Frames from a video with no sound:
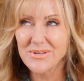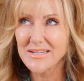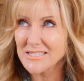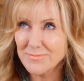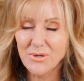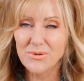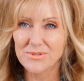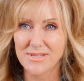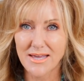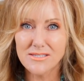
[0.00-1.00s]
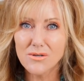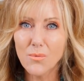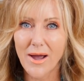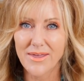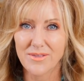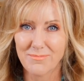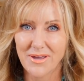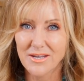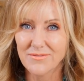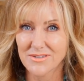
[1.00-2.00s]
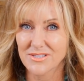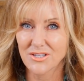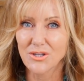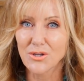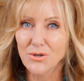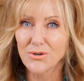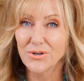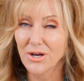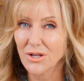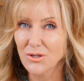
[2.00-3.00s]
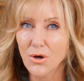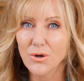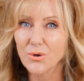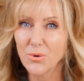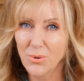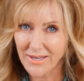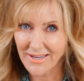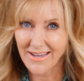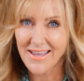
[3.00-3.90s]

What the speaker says: it is because that's a way that many of us can learn a lot quicker.